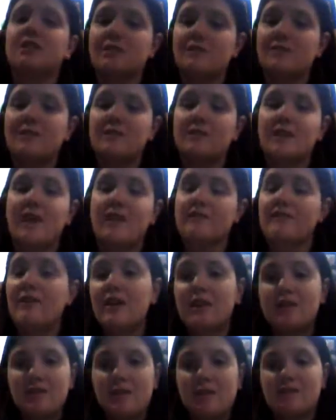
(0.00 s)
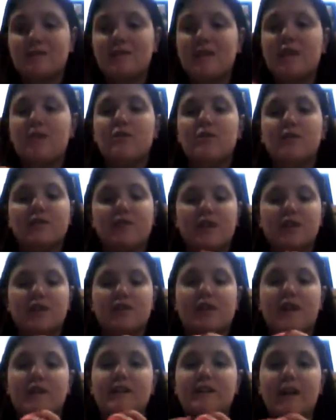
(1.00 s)
Christmas and Valentine's, I always get
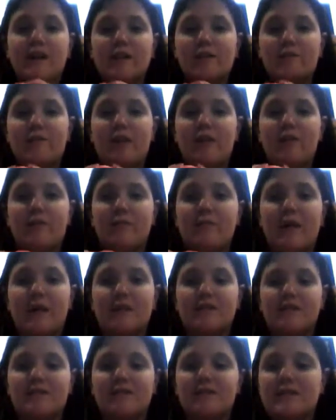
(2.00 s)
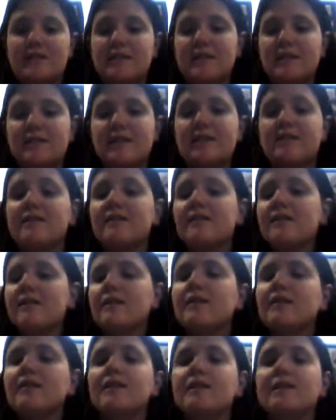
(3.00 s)
her a tennis ball that matches the season.
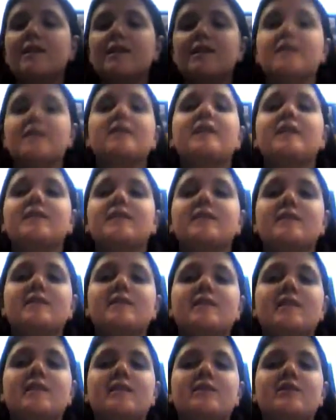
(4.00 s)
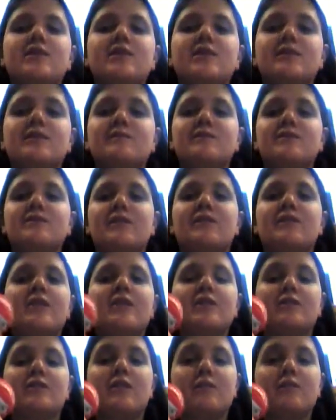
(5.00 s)
Today's season is Christmas, so I
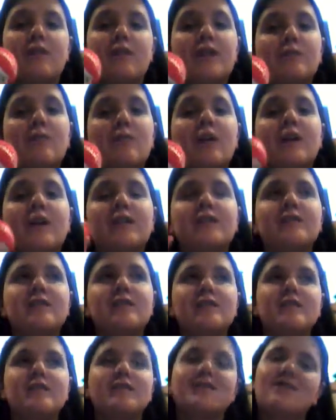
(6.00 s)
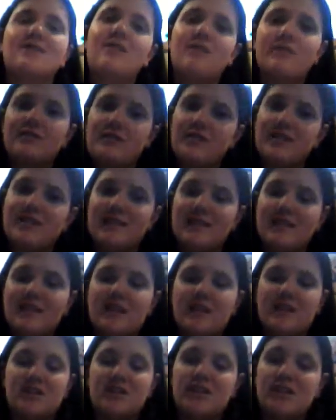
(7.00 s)
got her a red one. And over the
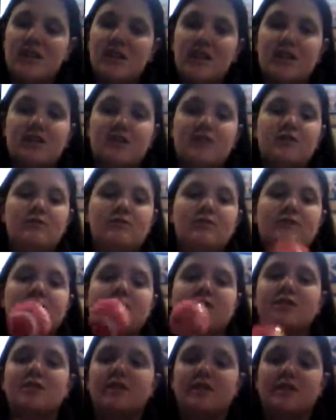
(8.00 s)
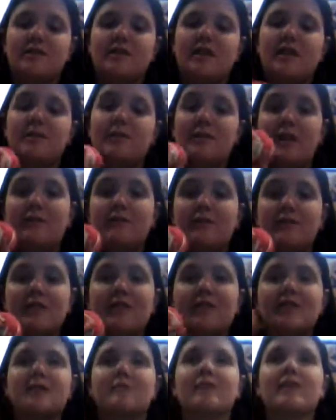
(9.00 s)
season, I usually get her new ones because she does like playing with
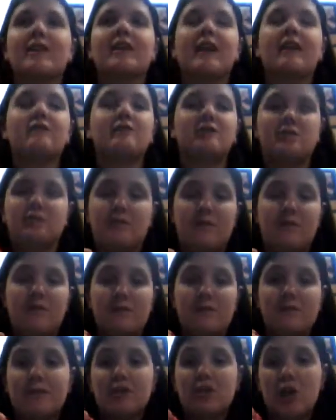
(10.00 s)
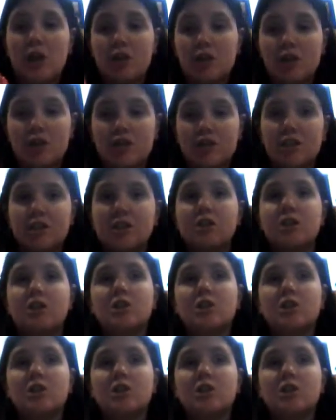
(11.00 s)
these. And right now, she's playing with my daughter's